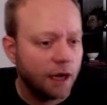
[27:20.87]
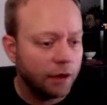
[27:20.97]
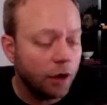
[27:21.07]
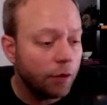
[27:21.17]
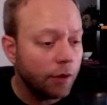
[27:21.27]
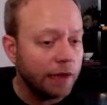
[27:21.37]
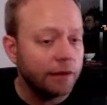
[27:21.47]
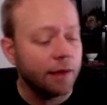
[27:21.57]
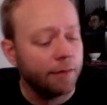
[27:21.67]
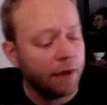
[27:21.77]
Oh wait,
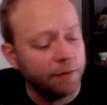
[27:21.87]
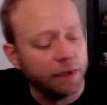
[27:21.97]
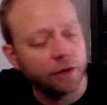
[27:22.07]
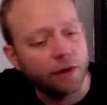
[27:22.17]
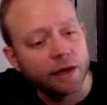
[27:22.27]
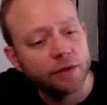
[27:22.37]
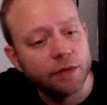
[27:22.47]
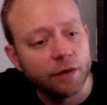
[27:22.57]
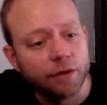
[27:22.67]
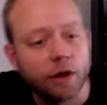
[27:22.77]
that might be correct. We
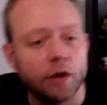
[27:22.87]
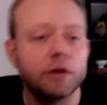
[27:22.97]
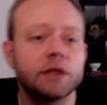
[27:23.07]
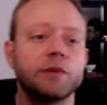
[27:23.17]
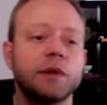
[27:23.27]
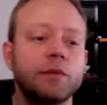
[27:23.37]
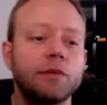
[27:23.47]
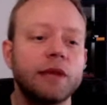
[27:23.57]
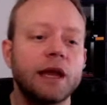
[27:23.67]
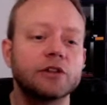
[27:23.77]
don't know because
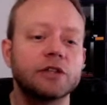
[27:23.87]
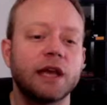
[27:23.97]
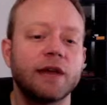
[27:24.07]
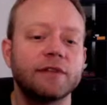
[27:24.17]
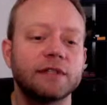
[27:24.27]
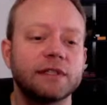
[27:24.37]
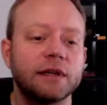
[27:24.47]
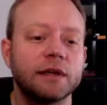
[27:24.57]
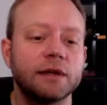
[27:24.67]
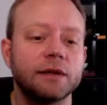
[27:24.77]
we actually haven't.
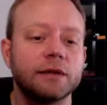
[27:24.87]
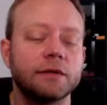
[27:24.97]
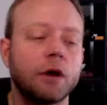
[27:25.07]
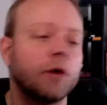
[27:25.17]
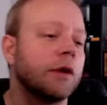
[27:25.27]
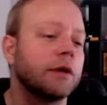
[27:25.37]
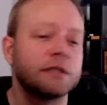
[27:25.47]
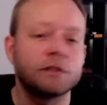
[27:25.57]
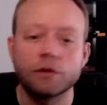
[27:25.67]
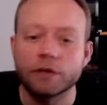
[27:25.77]
Oh no, that's
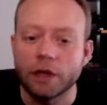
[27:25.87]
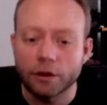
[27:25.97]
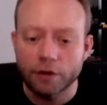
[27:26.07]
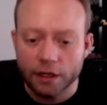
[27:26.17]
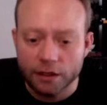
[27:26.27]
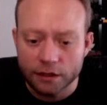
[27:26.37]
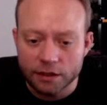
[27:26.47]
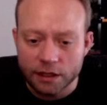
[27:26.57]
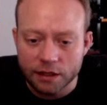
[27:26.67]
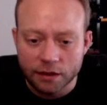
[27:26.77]
certainly not correct,
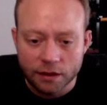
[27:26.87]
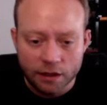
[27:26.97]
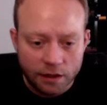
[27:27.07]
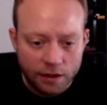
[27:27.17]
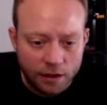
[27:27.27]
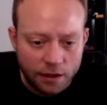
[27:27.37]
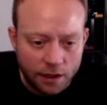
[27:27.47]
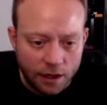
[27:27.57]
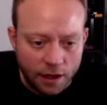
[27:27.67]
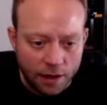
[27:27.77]
is it?
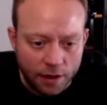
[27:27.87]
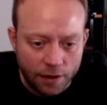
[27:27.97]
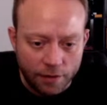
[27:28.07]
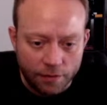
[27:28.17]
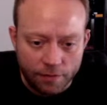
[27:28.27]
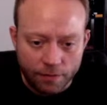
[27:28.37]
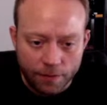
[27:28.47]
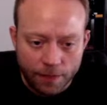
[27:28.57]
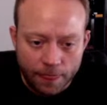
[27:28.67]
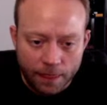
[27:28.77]

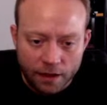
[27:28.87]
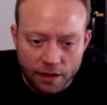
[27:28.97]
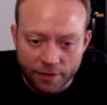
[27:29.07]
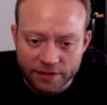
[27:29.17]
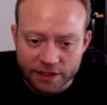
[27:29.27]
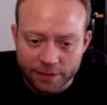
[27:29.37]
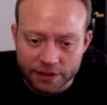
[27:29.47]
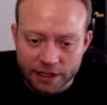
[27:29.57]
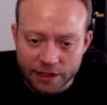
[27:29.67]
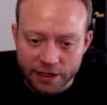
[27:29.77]
In the above example,
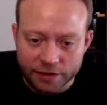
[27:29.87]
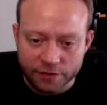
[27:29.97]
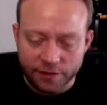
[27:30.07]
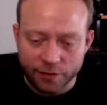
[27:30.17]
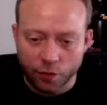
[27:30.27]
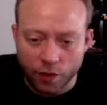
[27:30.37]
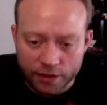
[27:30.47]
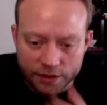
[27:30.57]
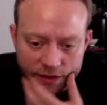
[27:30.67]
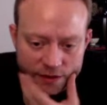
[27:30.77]
10 tiles are flipped
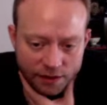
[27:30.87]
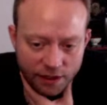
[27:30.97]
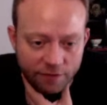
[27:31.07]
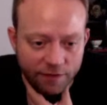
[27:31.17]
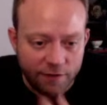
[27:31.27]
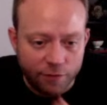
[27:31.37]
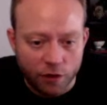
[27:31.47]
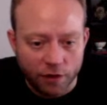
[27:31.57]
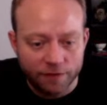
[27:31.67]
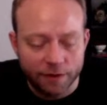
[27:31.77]
once, and 5
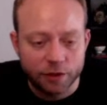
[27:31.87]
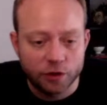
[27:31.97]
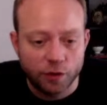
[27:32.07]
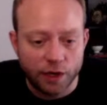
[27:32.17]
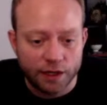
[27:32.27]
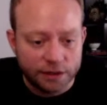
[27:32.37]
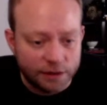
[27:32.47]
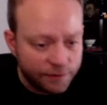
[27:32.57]
more are flipped twice.